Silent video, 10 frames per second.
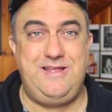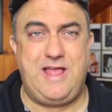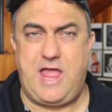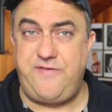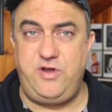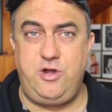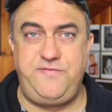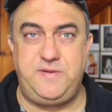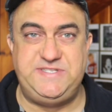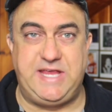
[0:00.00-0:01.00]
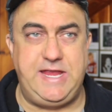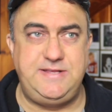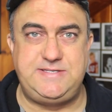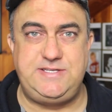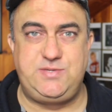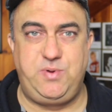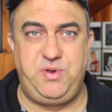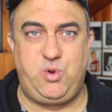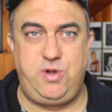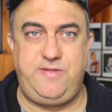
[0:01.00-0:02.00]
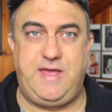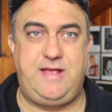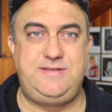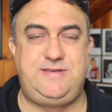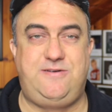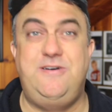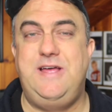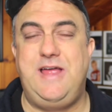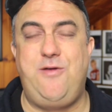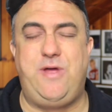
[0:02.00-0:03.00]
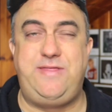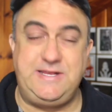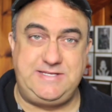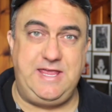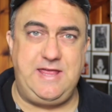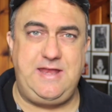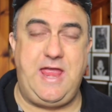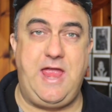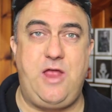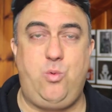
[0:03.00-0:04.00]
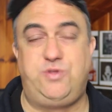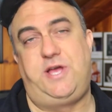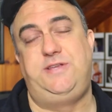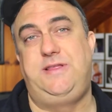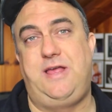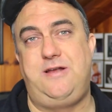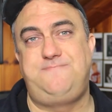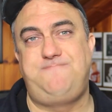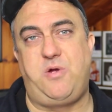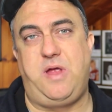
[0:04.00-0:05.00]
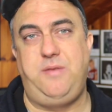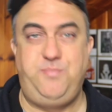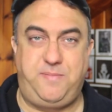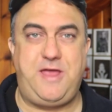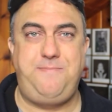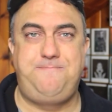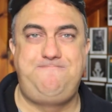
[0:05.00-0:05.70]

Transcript: I haven't heard from Zane since we recorded that. So anyway, thanks again, and we'll talk to you later. All right, bye-bye.